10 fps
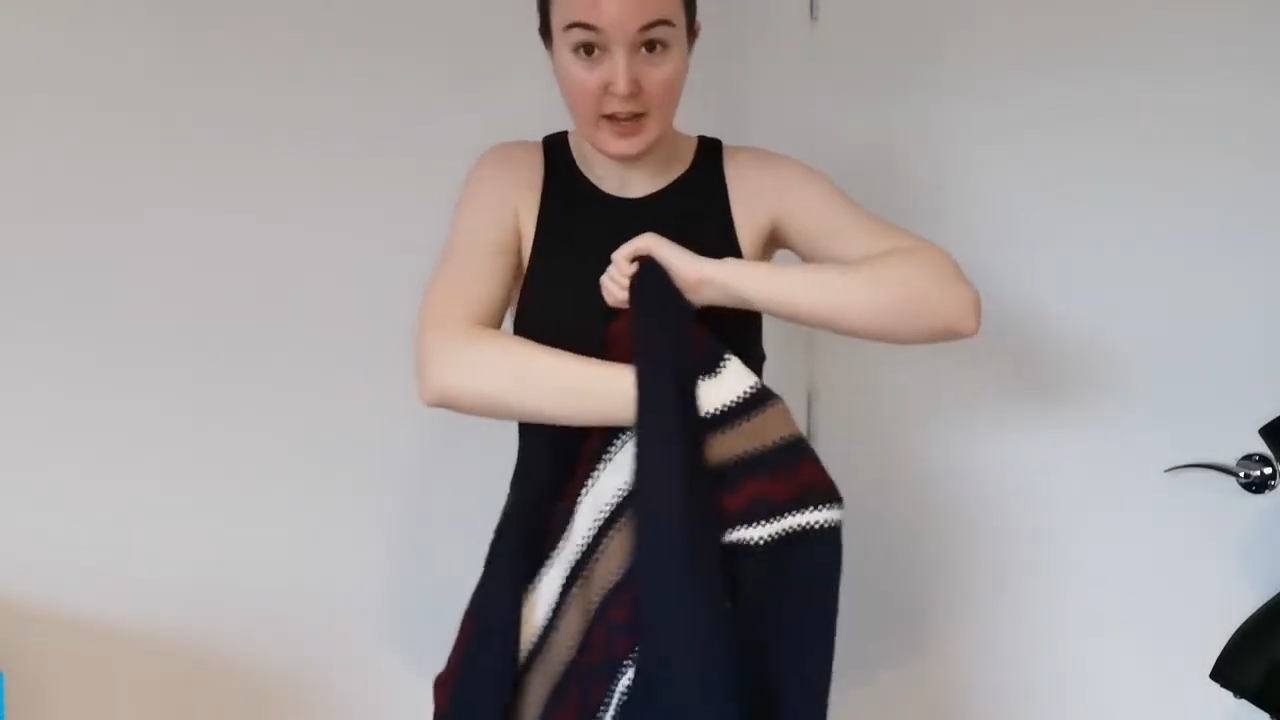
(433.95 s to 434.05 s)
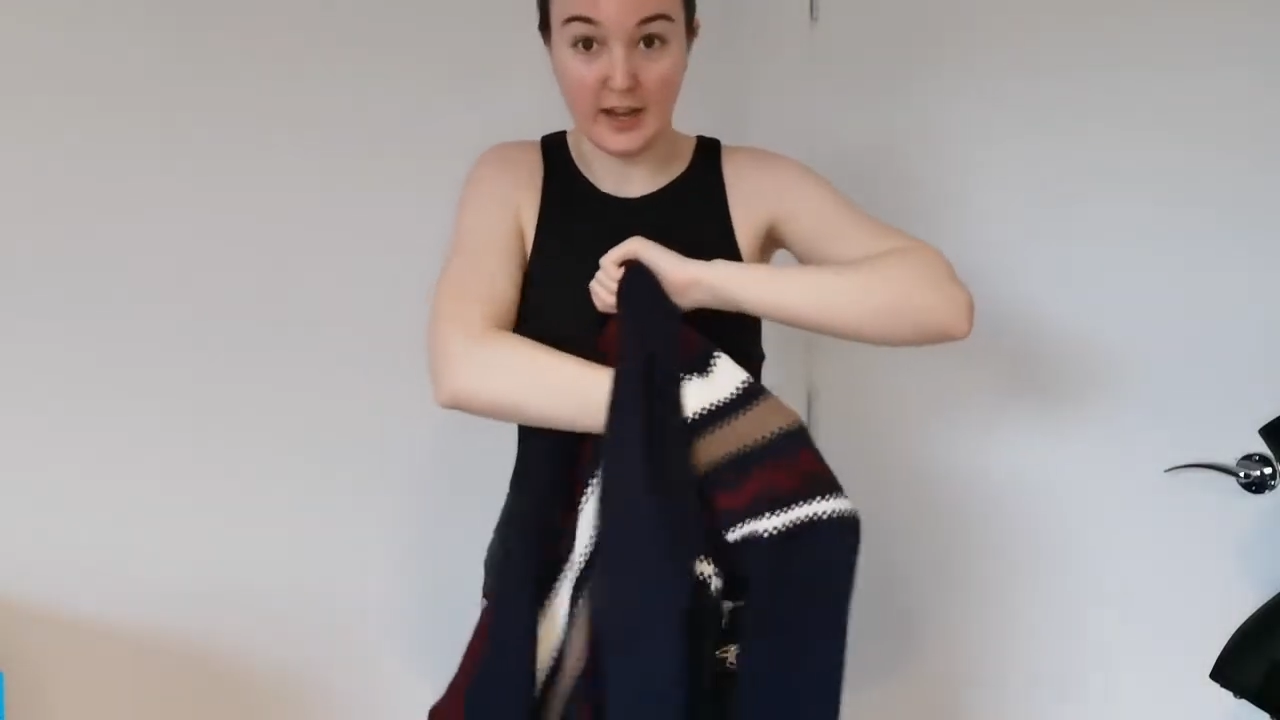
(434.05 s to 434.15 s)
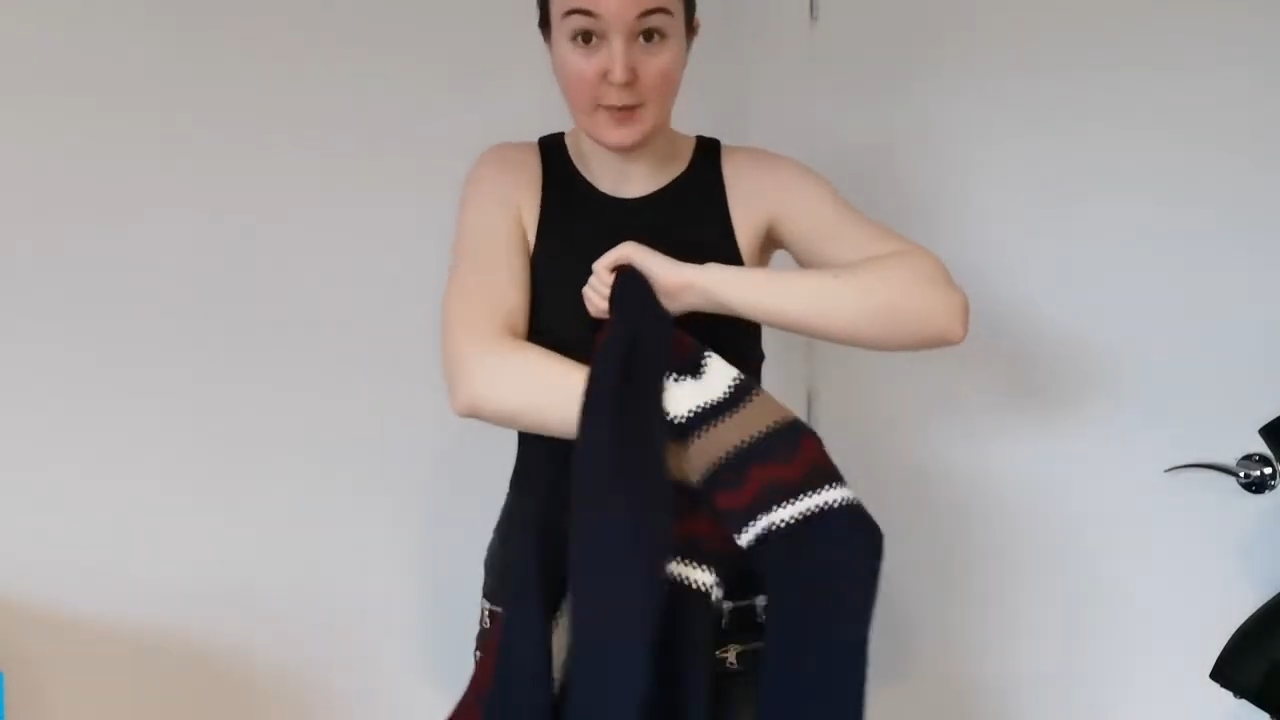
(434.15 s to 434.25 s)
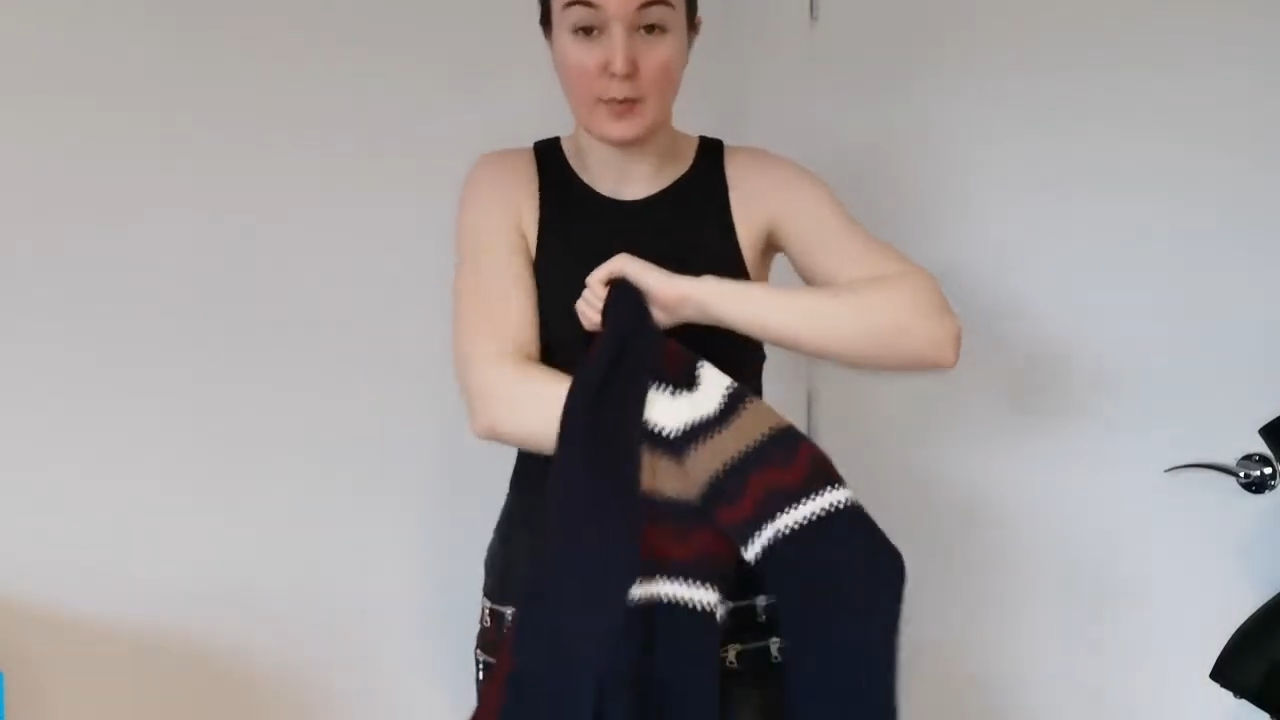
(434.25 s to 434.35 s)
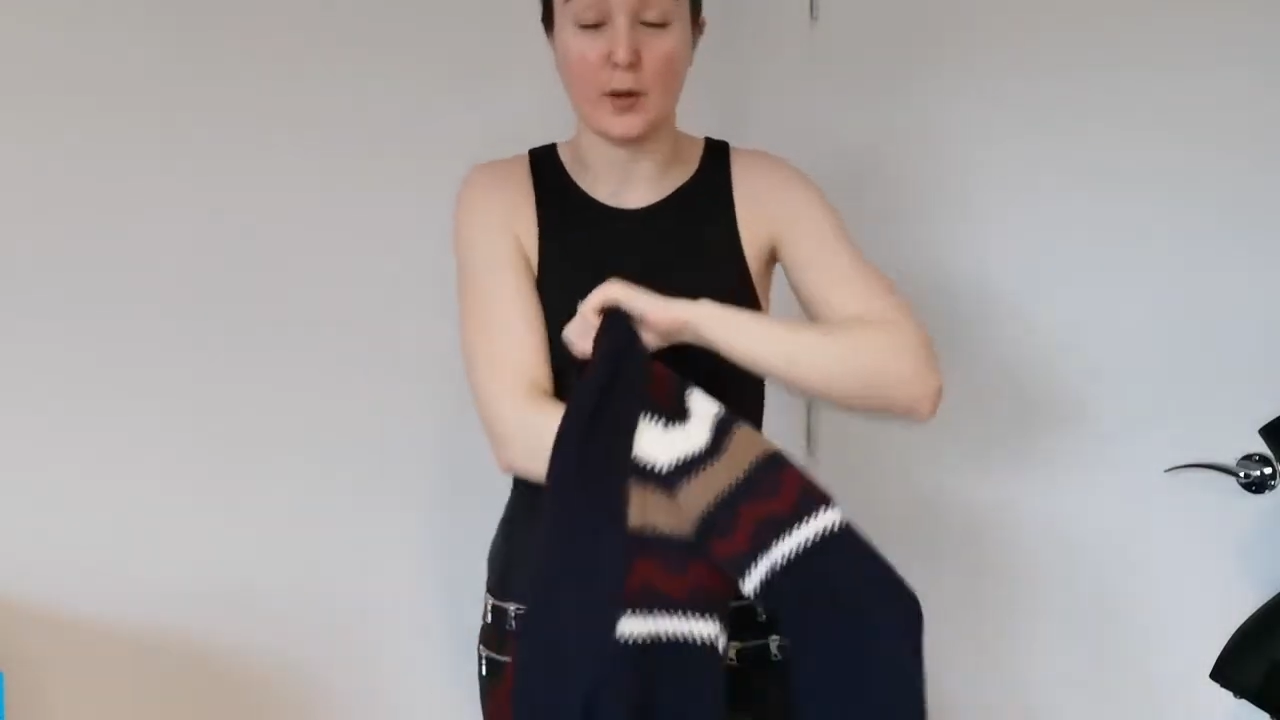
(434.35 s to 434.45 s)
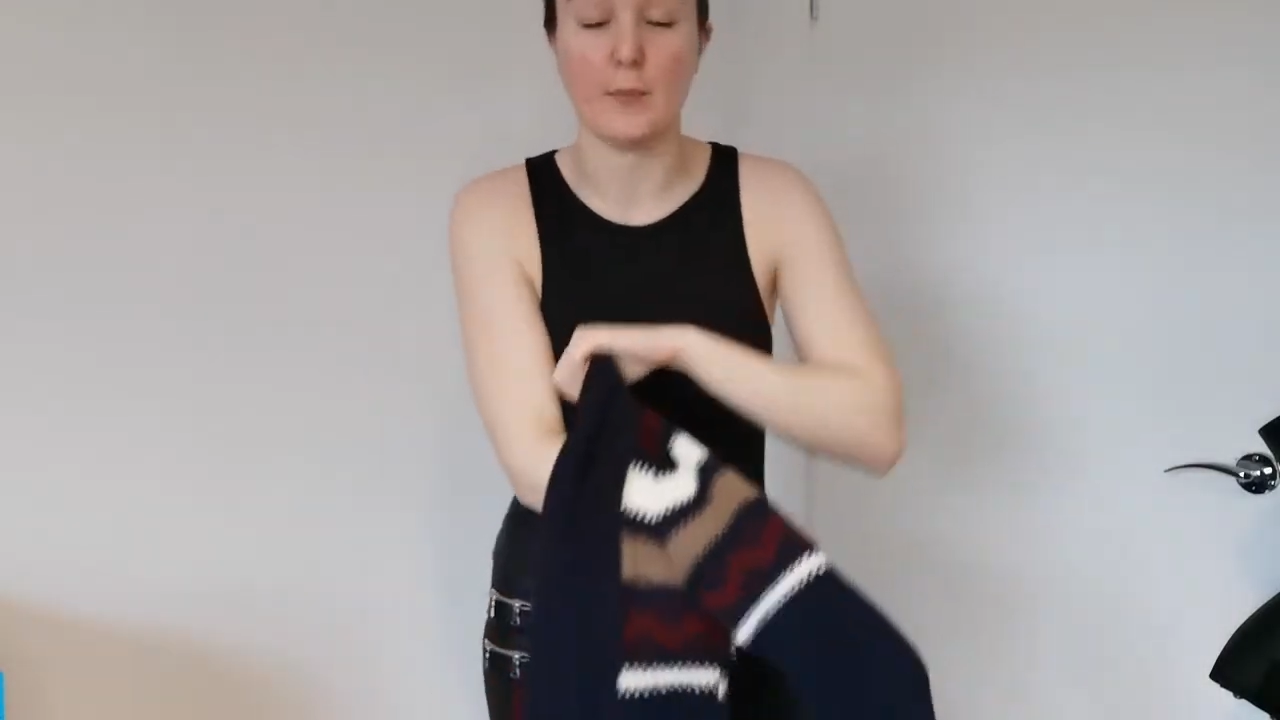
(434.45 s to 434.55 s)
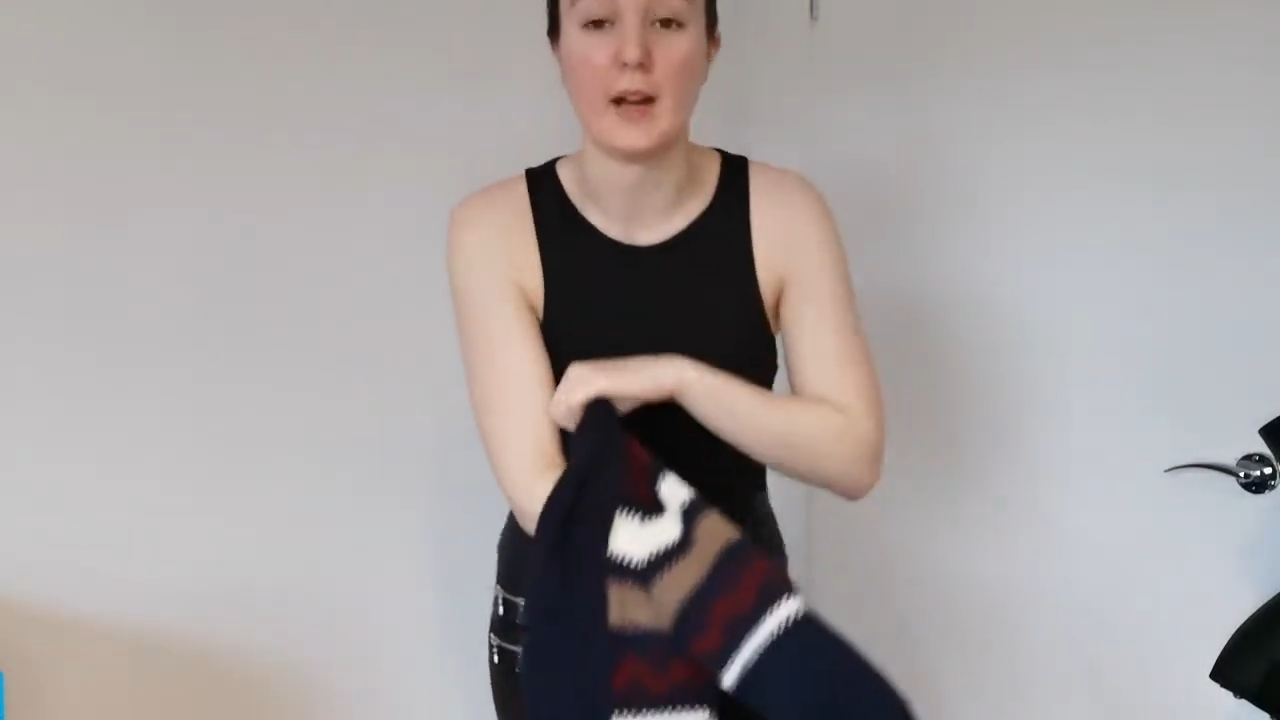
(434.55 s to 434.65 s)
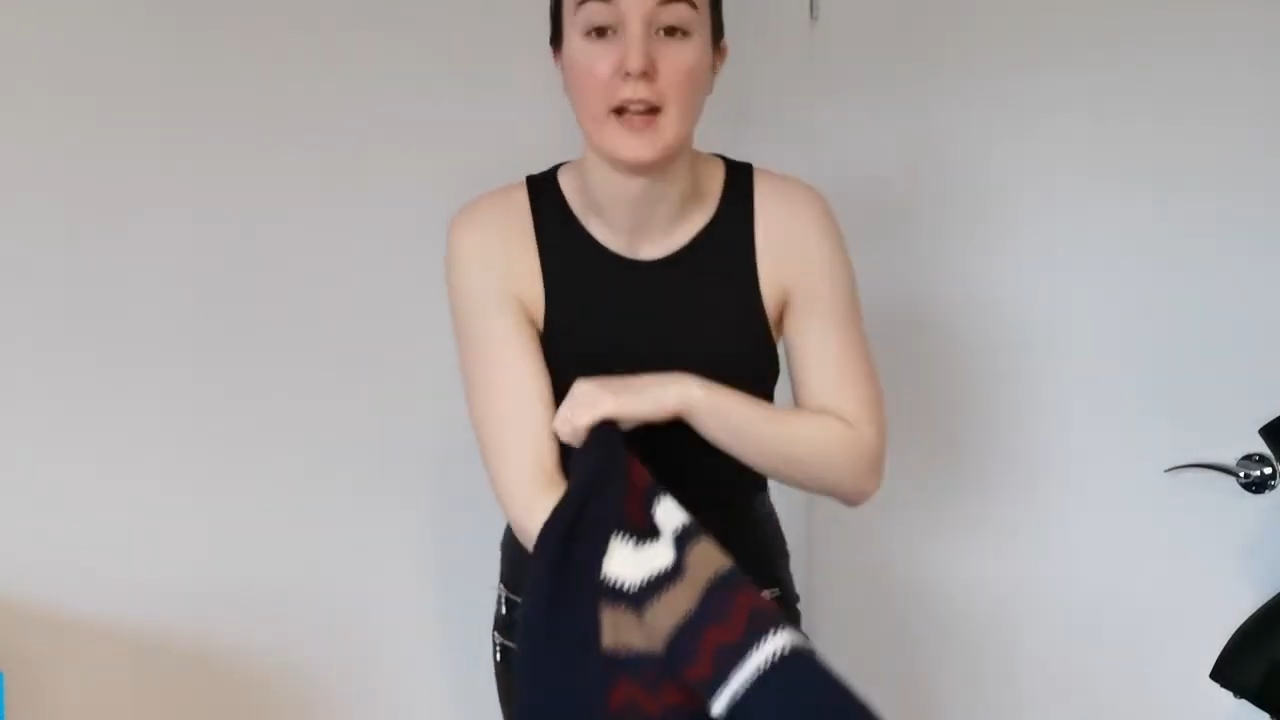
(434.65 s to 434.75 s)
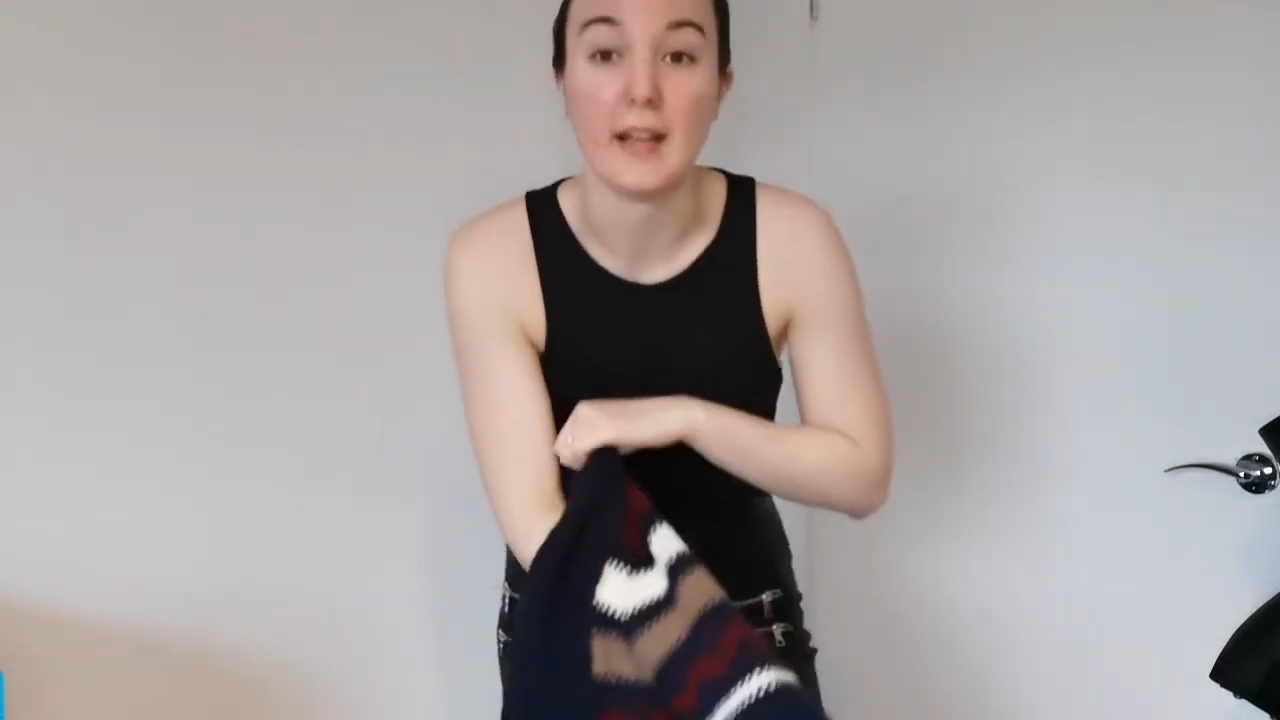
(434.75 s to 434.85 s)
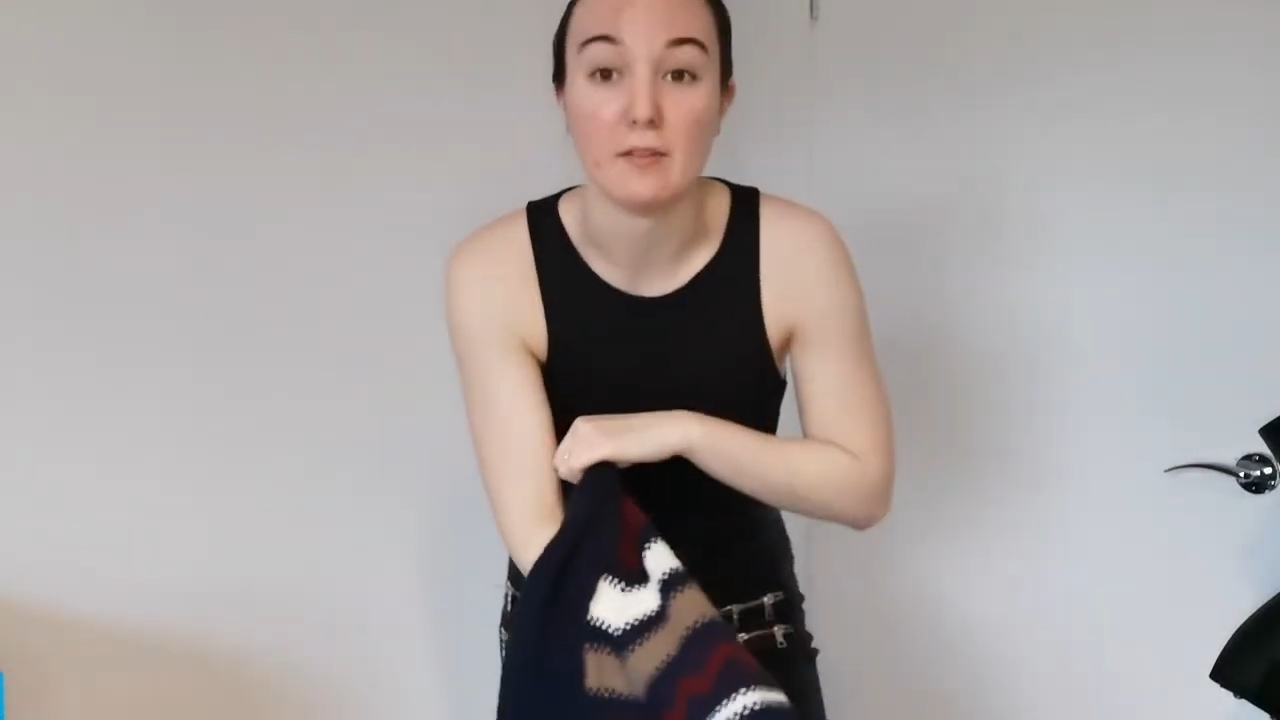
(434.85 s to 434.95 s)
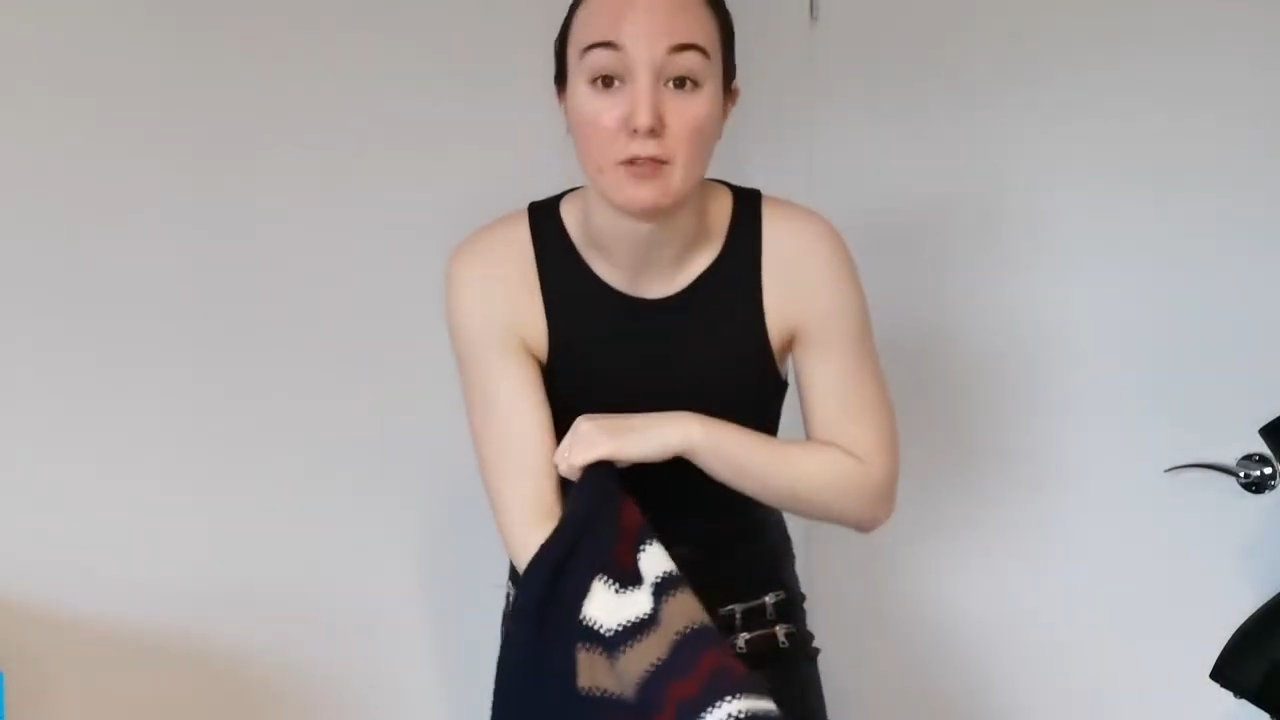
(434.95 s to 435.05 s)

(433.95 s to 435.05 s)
and I put my